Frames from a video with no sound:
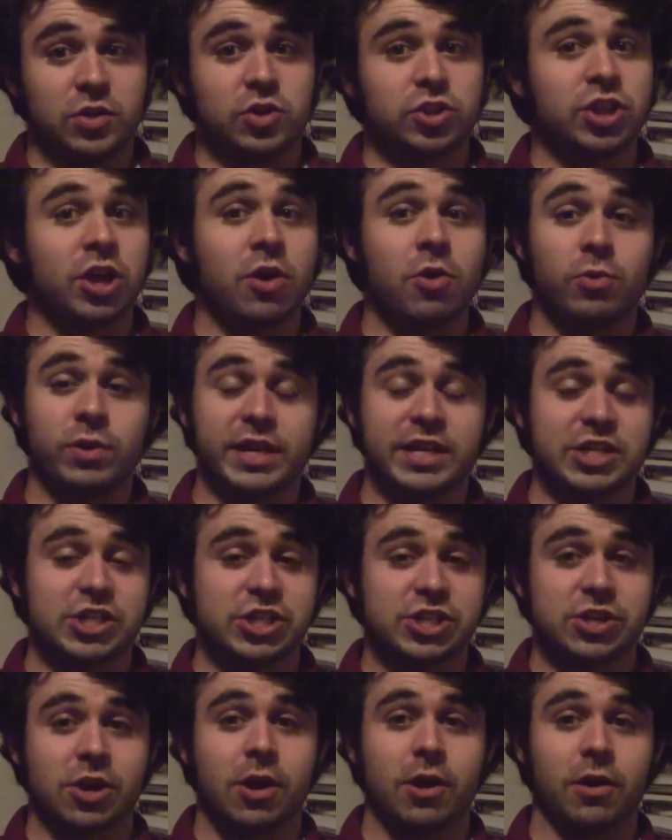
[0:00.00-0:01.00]
Tony
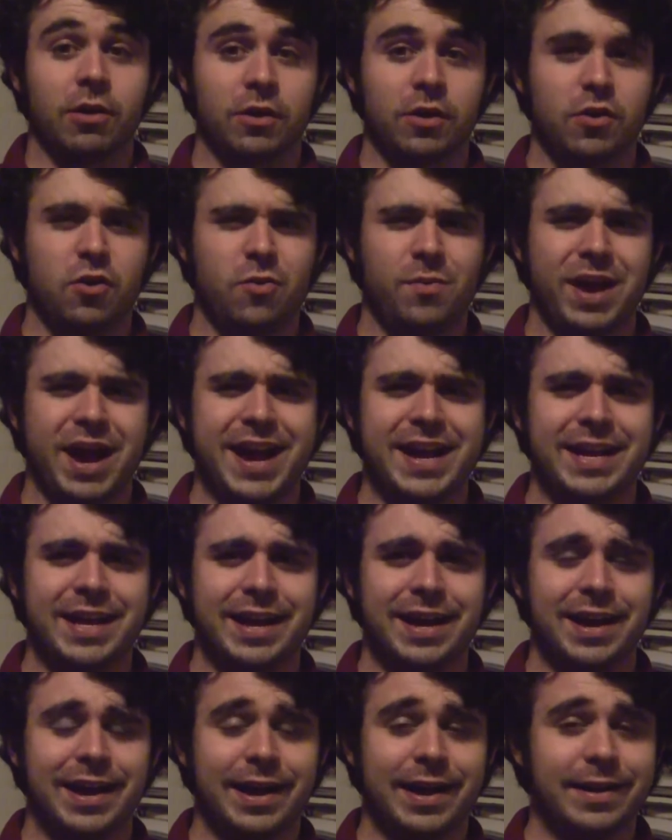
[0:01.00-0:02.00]
Stark, oh my
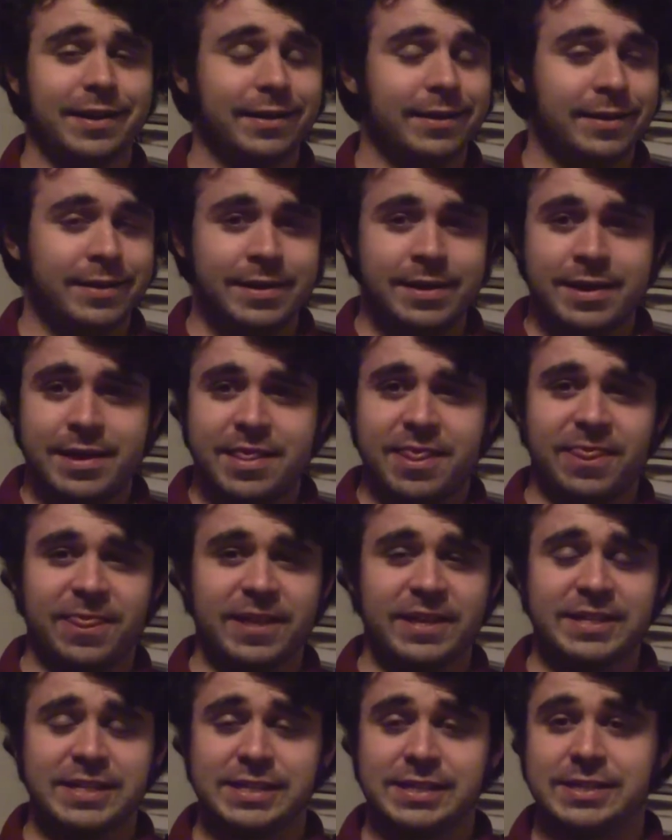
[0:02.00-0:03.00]
god.
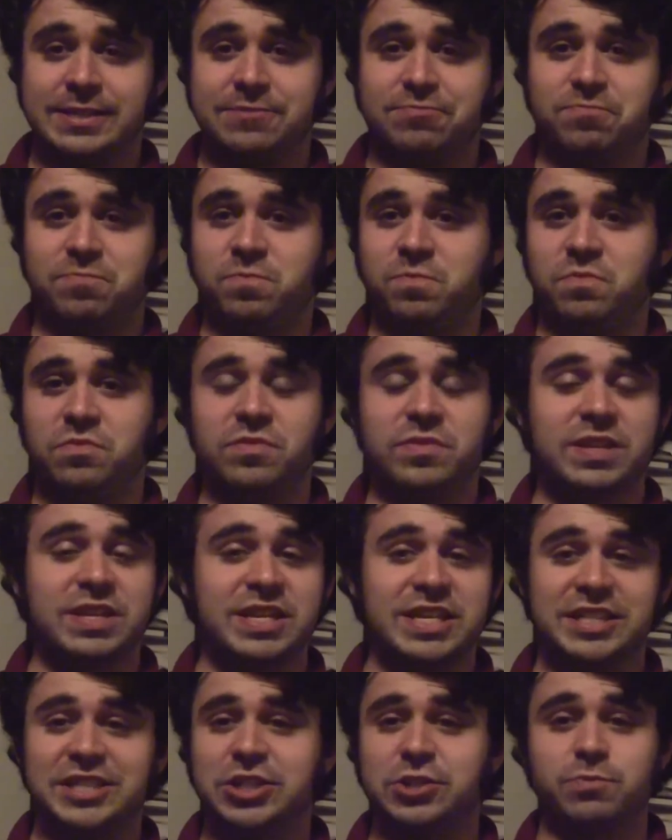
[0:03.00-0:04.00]
This
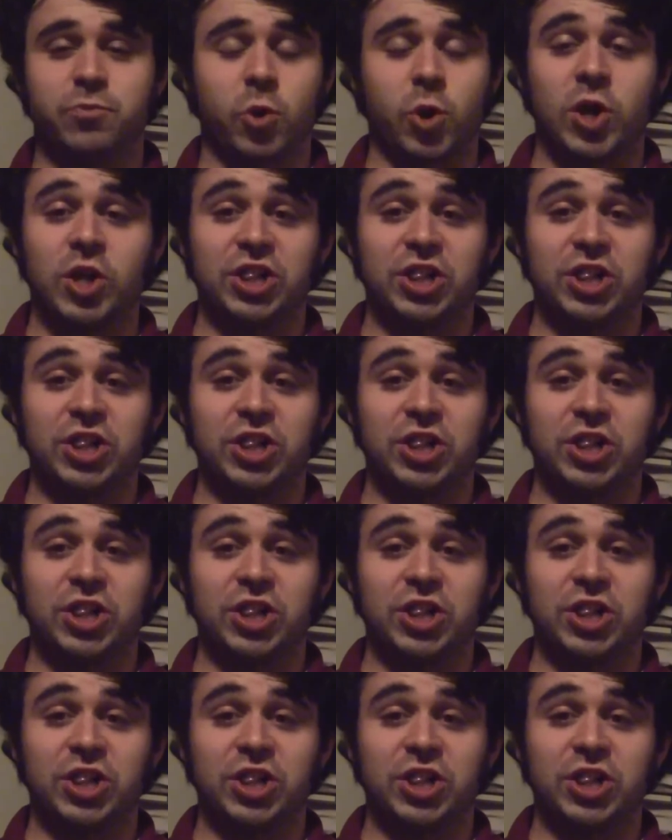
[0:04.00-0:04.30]
is more